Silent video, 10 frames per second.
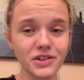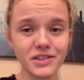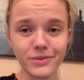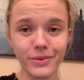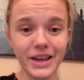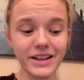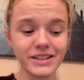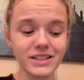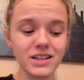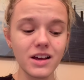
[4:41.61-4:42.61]
a
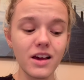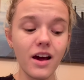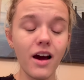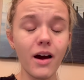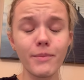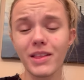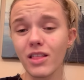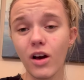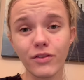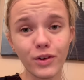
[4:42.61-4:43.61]
sweet um, and
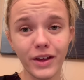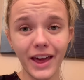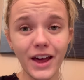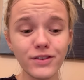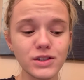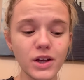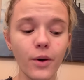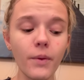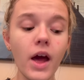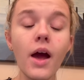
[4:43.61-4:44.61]
thoughtful gifts. So
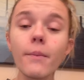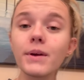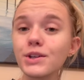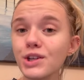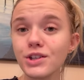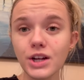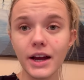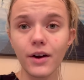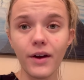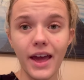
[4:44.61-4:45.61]
be sure to check
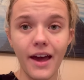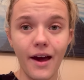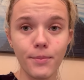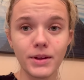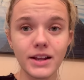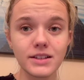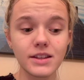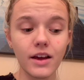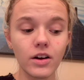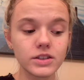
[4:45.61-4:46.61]
out Hey Happiness.
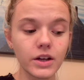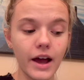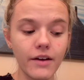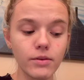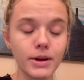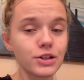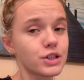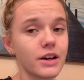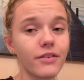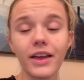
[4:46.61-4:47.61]
They also have a bunch
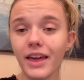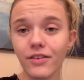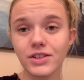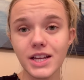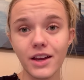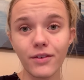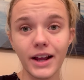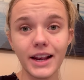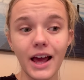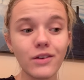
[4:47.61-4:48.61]
of gifting
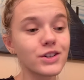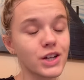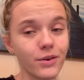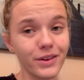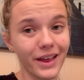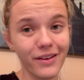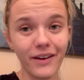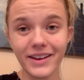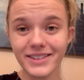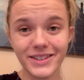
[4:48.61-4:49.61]
right now, which I will let you
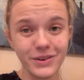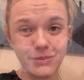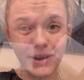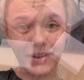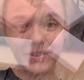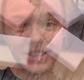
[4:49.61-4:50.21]
guys know about.